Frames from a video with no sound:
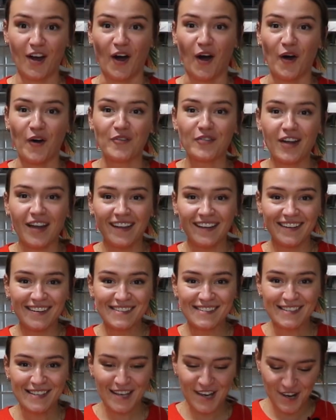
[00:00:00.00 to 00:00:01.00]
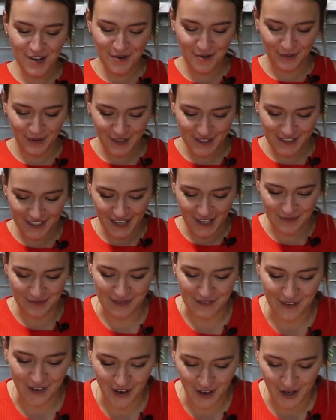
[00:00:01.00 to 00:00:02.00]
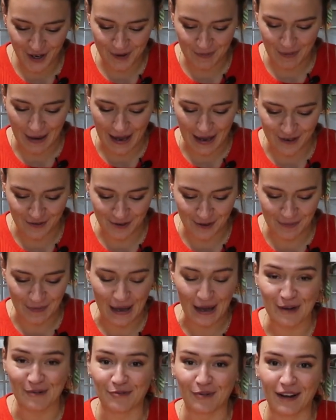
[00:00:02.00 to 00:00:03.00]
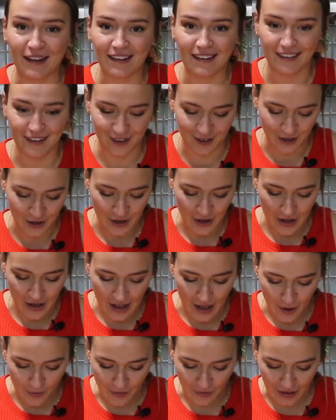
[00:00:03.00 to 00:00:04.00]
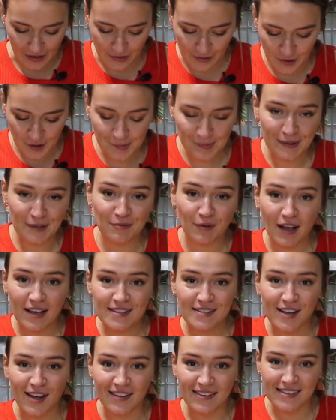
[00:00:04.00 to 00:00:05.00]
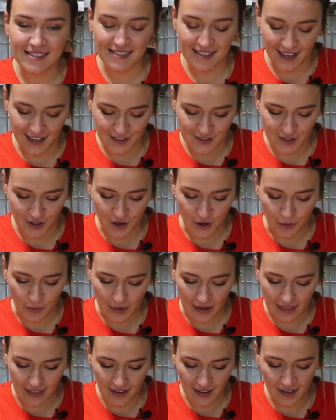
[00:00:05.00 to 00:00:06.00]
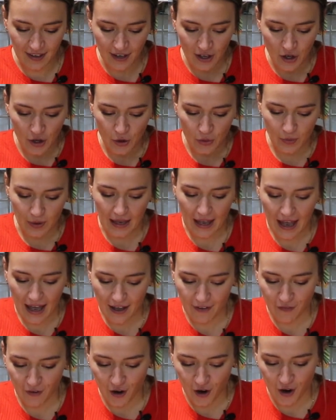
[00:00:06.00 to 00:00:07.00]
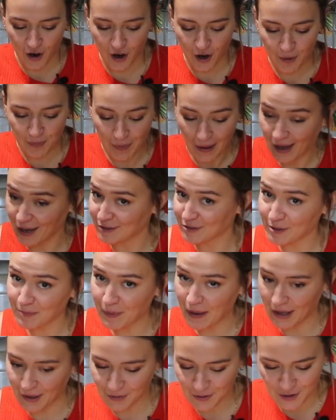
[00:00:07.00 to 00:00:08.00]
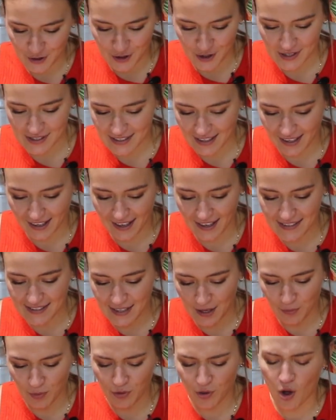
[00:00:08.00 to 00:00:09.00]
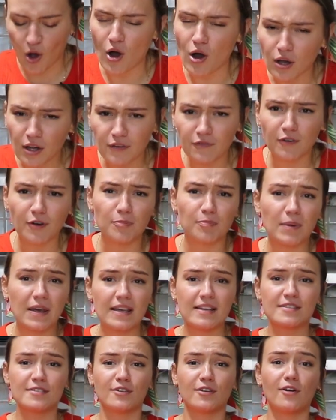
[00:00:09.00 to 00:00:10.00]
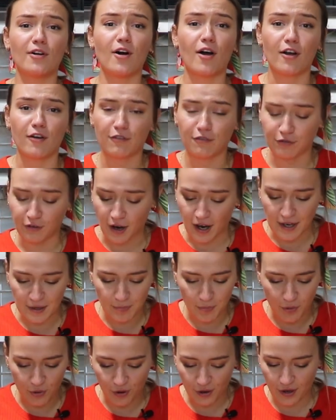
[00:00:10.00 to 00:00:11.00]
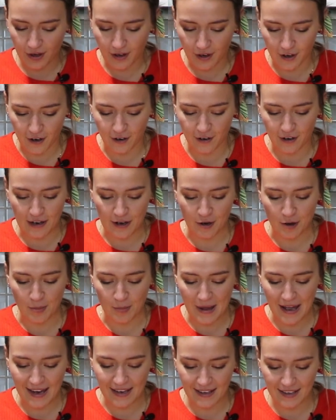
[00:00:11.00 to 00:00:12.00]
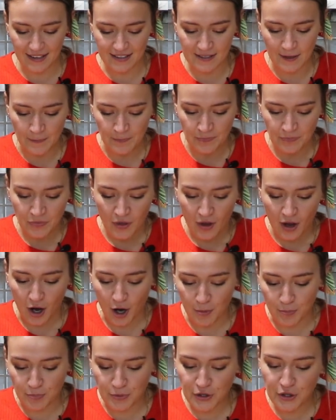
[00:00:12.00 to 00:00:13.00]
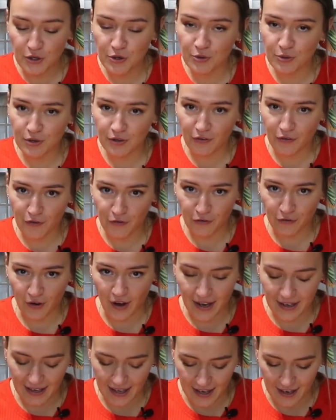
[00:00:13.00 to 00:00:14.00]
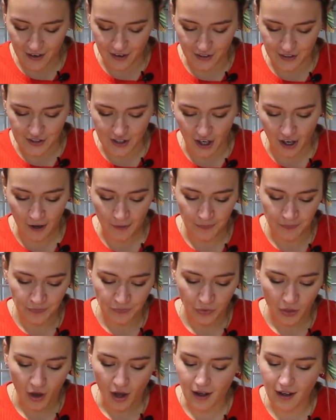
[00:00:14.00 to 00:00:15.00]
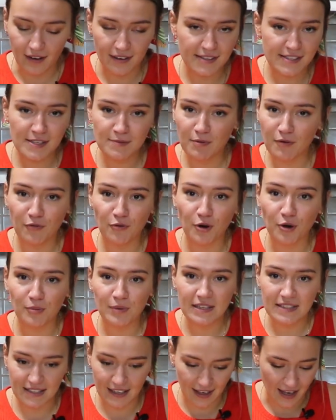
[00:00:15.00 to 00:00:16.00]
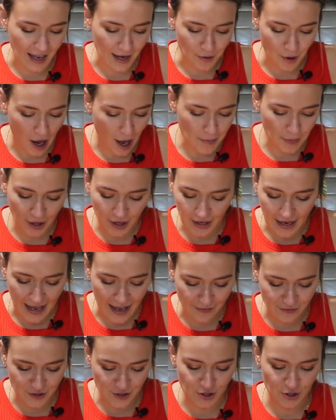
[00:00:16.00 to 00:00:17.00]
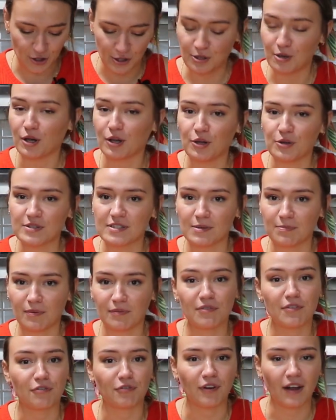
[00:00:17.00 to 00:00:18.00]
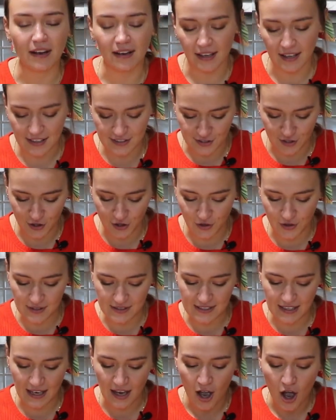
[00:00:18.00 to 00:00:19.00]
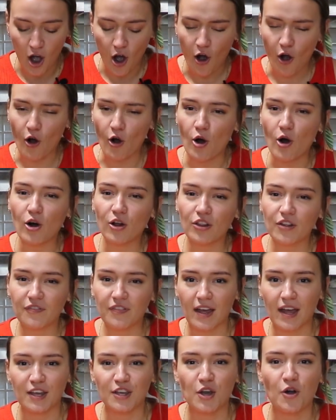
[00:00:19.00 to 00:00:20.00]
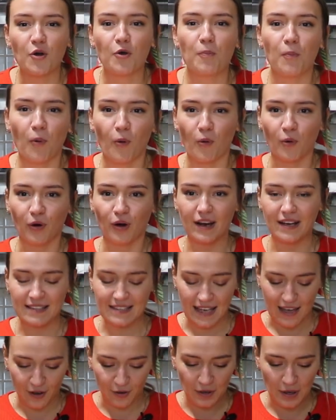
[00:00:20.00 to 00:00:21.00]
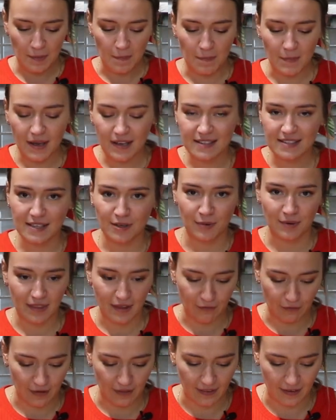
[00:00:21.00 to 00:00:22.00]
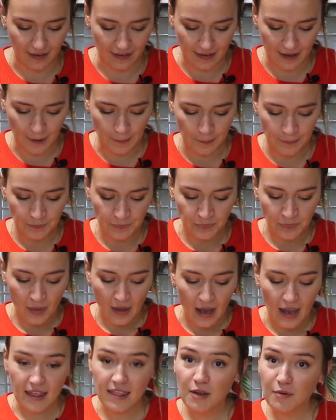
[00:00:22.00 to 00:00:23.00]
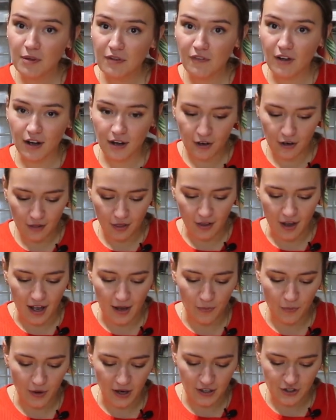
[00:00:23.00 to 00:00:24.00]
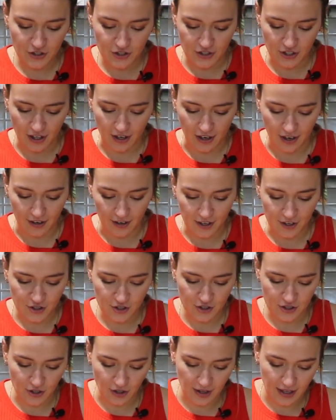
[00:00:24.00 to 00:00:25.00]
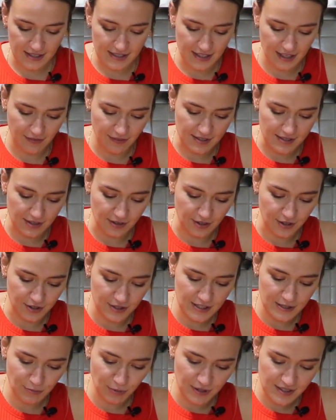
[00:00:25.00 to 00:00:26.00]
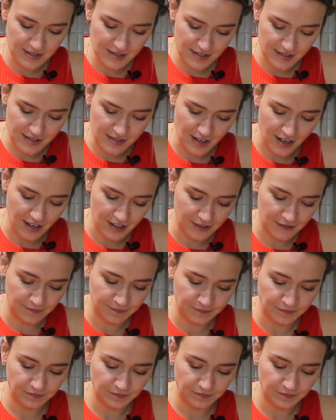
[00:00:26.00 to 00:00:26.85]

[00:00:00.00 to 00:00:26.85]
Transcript: All right, it's here, we're done. We've got our Pad Gra Prao right here. We've got a little bit of rice on the side to go with it. We have our Pad Gra Prao, just like I said, with all of our basil, our fried pork, our aromatics, our beautiful fried egg on top. Honestly, before we dig in, I'm gonna have to show you a close-up of the fried egg so you can see all of that yolk pouring down and mixing with everything in there. And then we've got our lime wedge to garnish. So let's give this a little spritz to start.